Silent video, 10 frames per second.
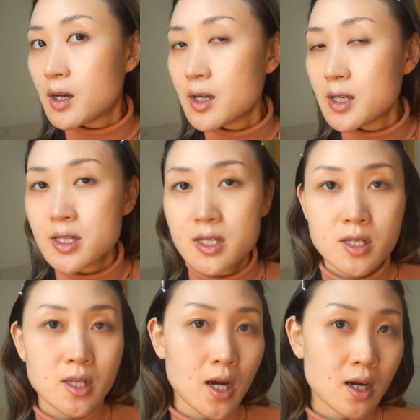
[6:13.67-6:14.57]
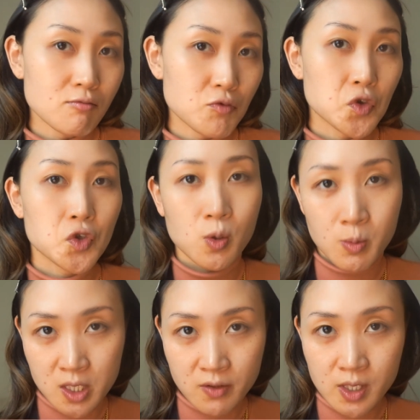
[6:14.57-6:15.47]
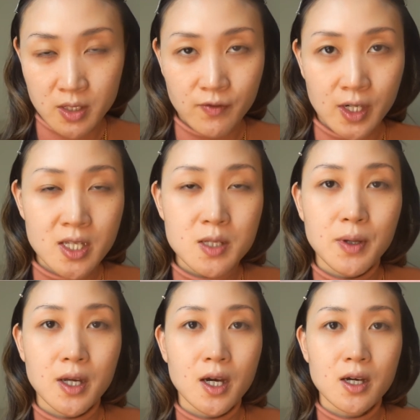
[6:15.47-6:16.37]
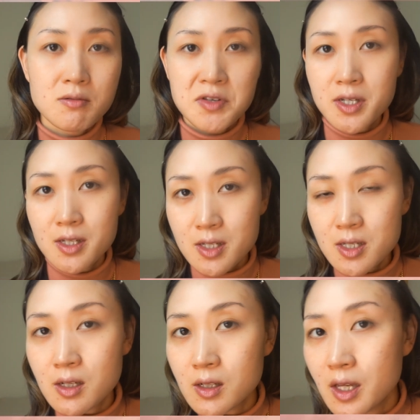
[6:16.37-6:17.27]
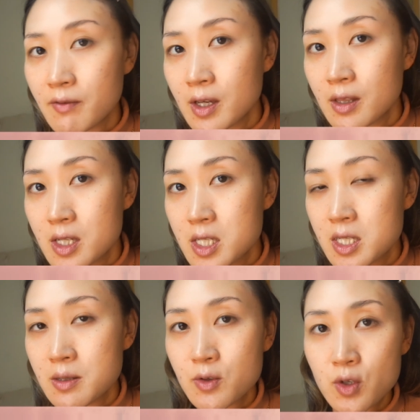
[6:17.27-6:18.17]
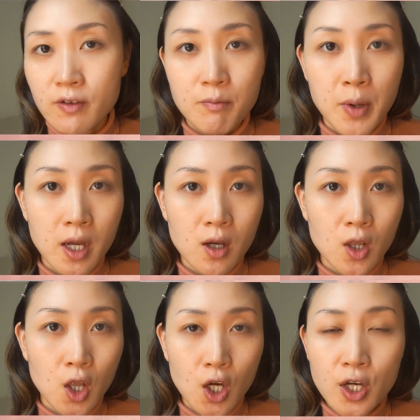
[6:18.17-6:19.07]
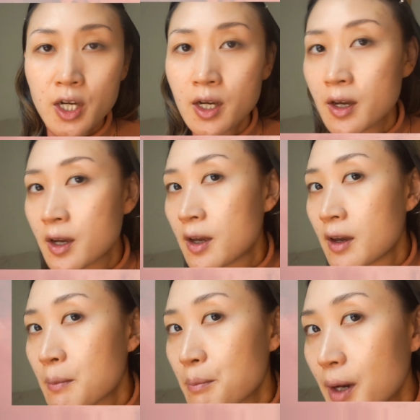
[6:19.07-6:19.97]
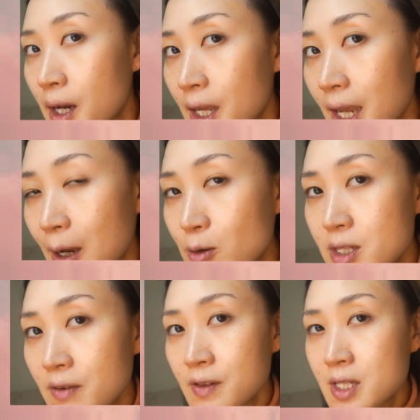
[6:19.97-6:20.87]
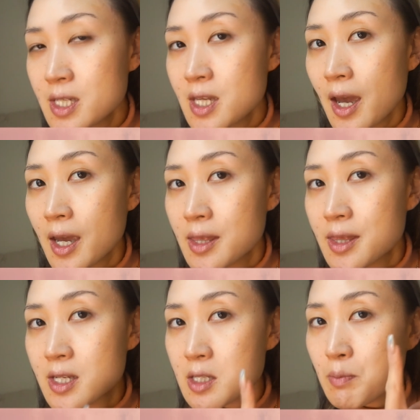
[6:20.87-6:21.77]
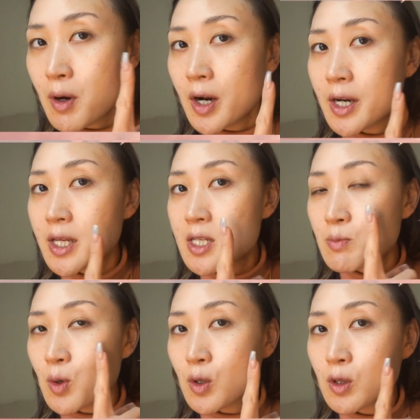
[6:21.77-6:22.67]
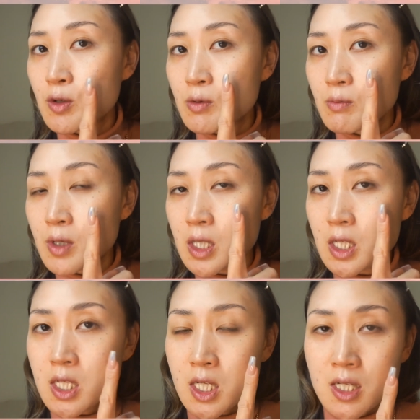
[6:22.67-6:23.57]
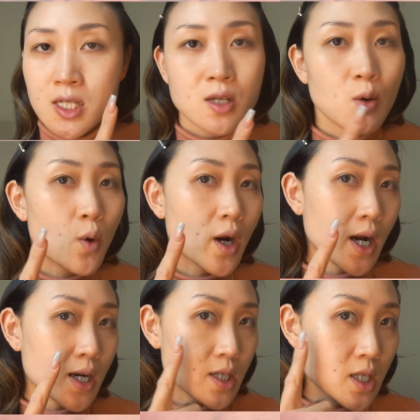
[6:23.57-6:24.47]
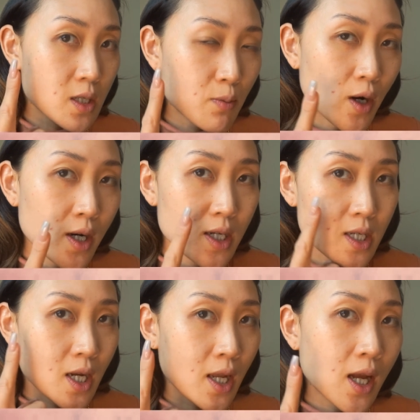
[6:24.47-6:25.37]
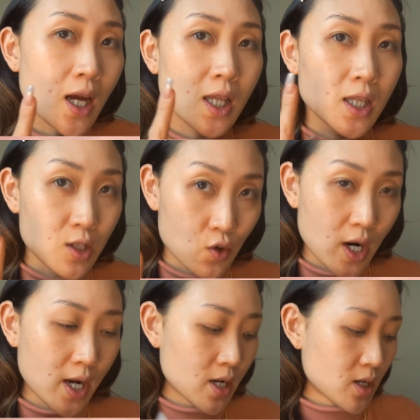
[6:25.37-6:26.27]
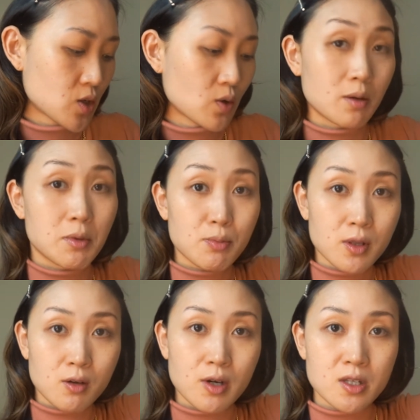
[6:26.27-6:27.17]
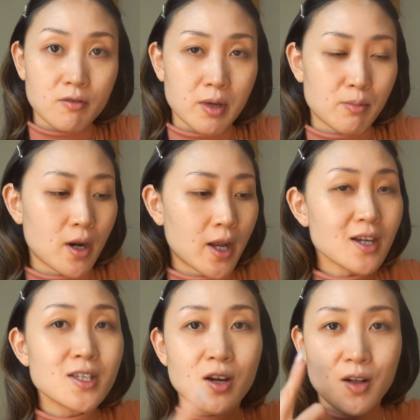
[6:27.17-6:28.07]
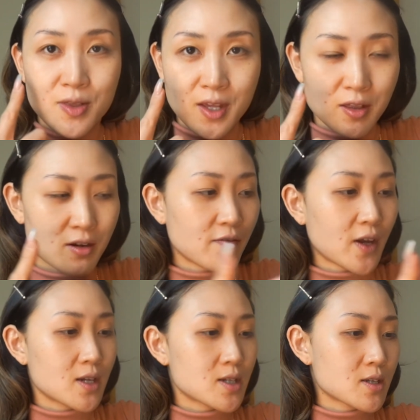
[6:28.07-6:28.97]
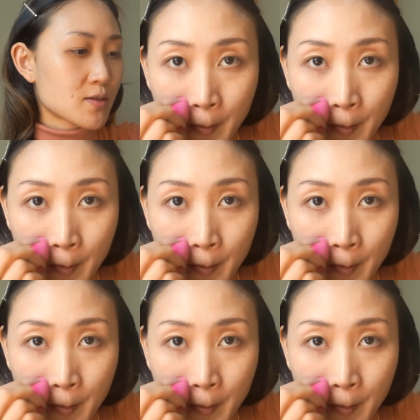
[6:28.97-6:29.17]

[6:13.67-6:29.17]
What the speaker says: It's not too much of a difference because it's still giving this sort of pale look, but I would definitely say this part is more luminescent, whereas this part is getting a little dry. So let me put the rest of my product on the other face.